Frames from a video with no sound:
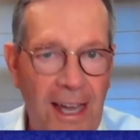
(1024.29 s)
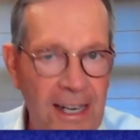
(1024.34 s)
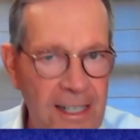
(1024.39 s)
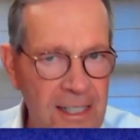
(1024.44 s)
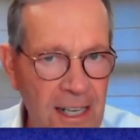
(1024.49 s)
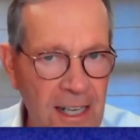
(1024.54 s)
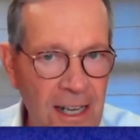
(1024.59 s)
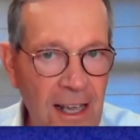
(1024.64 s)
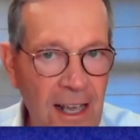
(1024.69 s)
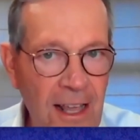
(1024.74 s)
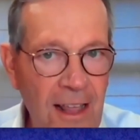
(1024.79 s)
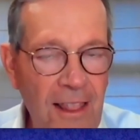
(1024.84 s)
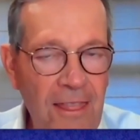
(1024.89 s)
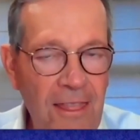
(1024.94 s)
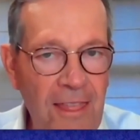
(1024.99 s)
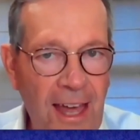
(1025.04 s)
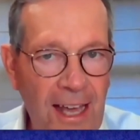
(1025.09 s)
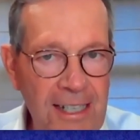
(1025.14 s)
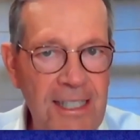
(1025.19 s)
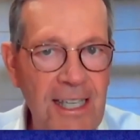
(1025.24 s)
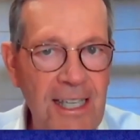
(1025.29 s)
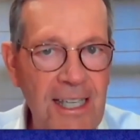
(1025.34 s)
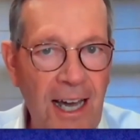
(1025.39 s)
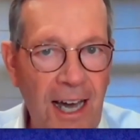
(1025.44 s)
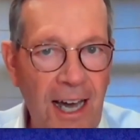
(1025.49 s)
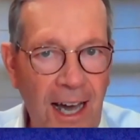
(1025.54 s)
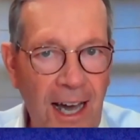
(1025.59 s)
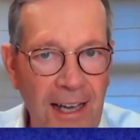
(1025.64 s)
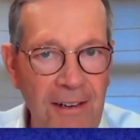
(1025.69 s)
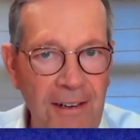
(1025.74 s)
That's the
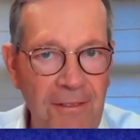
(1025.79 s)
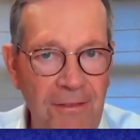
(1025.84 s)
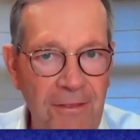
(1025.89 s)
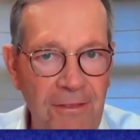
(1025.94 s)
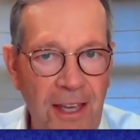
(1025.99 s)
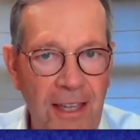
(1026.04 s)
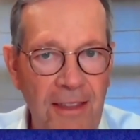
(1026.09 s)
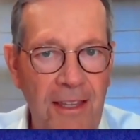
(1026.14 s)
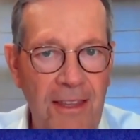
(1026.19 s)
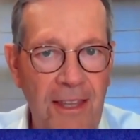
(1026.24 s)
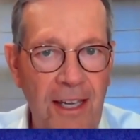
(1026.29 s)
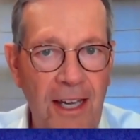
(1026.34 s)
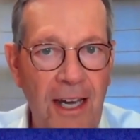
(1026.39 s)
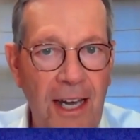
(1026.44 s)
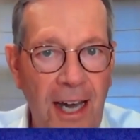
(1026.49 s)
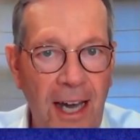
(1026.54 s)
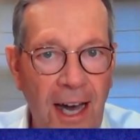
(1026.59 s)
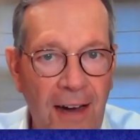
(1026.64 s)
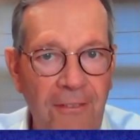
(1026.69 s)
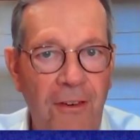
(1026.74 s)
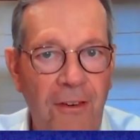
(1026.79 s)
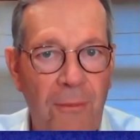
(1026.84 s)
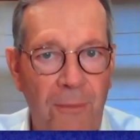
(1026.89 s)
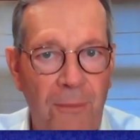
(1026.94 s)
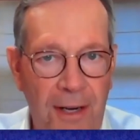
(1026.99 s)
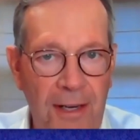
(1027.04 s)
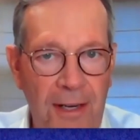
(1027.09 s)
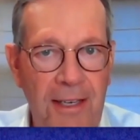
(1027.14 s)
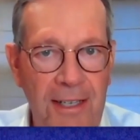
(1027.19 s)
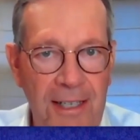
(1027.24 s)
kind of thing that the
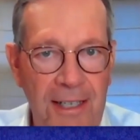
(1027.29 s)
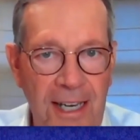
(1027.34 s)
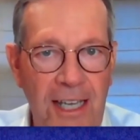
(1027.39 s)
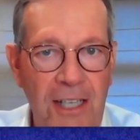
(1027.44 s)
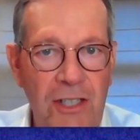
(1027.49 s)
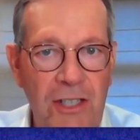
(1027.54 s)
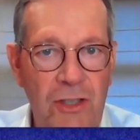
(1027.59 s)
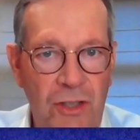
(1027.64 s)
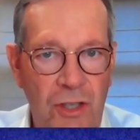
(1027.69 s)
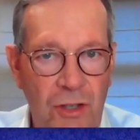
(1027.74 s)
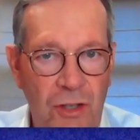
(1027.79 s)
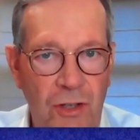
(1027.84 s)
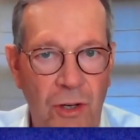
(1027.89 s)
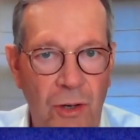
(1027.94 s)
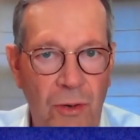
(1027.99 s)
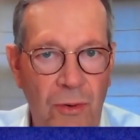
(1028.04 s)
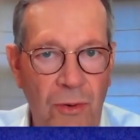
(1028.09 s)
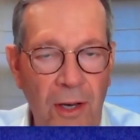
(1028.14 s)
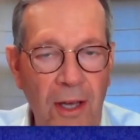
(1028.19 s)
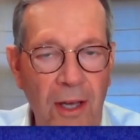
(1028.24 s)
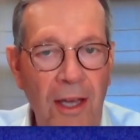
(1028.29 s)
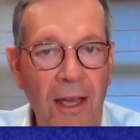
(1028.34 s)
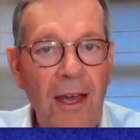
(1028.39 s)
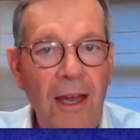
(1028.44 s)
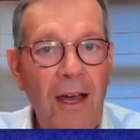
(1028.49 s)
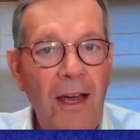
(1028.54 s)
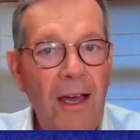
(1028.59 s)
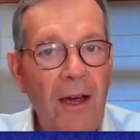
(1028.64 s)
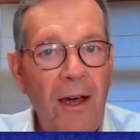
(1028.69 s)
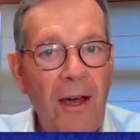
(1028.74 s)
government needs to do.
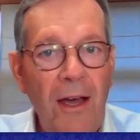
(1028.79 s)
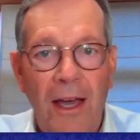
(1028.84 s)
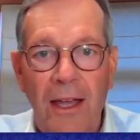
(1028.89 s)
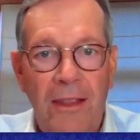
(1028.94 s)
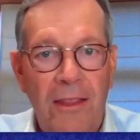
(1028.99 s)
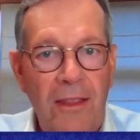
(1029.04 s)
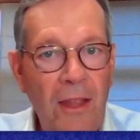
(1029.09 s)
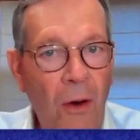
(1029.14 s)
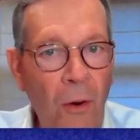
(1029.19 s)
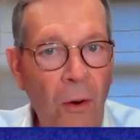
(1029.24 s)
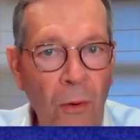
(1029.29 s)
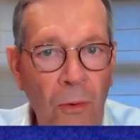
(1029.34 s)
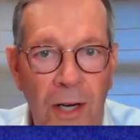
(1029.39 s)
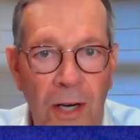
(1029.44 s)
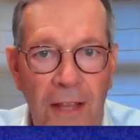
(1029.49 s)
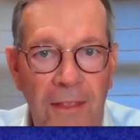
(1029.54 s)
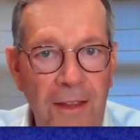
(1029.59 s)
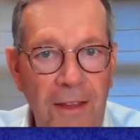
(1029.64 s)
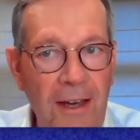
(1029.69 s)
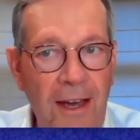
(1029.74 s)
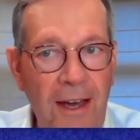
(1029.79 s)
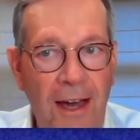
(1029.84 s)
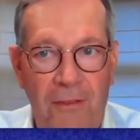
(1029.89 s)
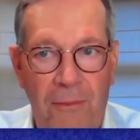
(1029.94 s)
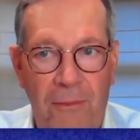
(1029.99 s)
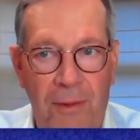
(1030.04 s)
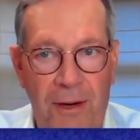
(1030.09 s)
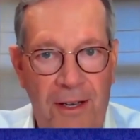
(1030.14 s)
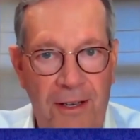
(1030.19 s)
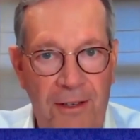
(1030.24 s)
Only the
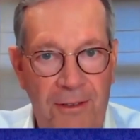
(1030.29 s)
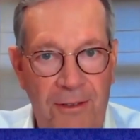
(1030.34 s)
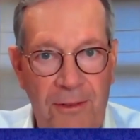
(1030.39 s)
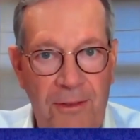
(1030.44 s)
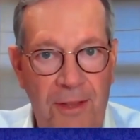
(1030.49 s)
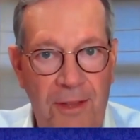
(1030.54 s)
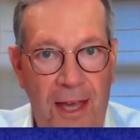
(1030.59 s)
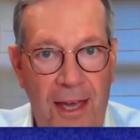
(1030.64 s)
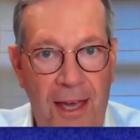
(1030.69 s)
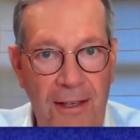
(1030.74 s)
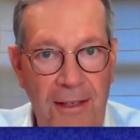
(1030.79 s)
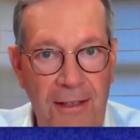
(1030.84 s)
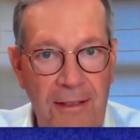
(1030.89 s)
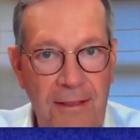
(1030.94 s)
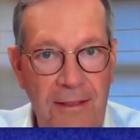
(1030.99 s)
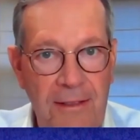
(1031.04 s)
government can do that.